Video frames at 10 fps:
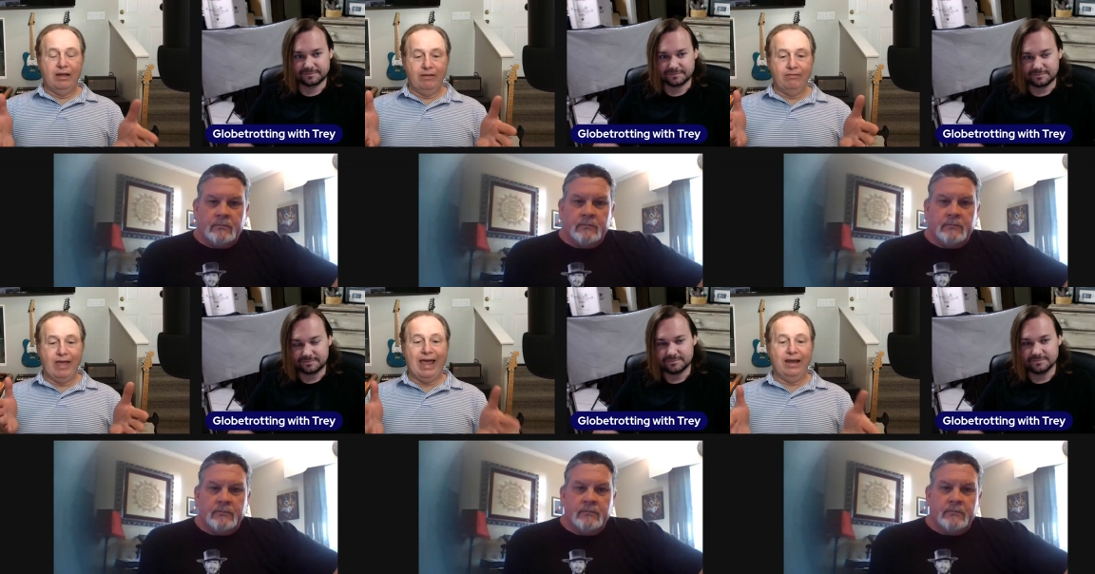
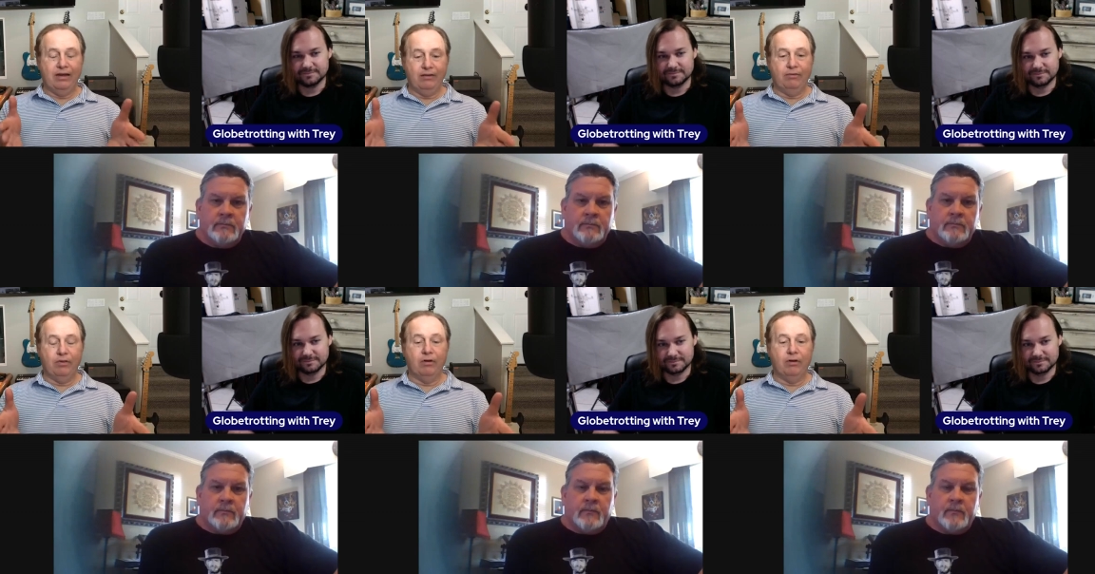Speaker 1: That
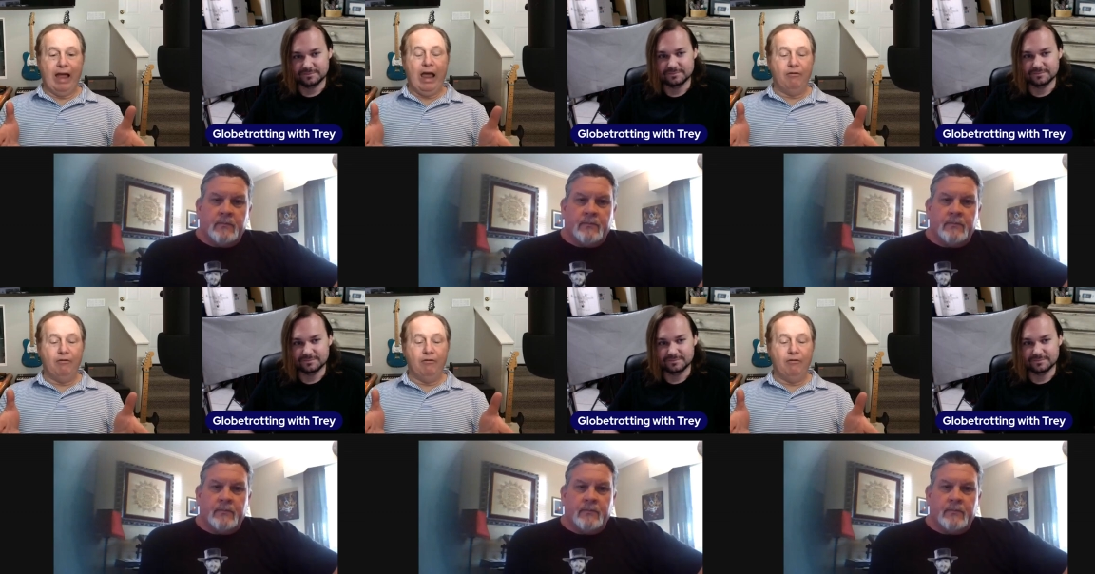the how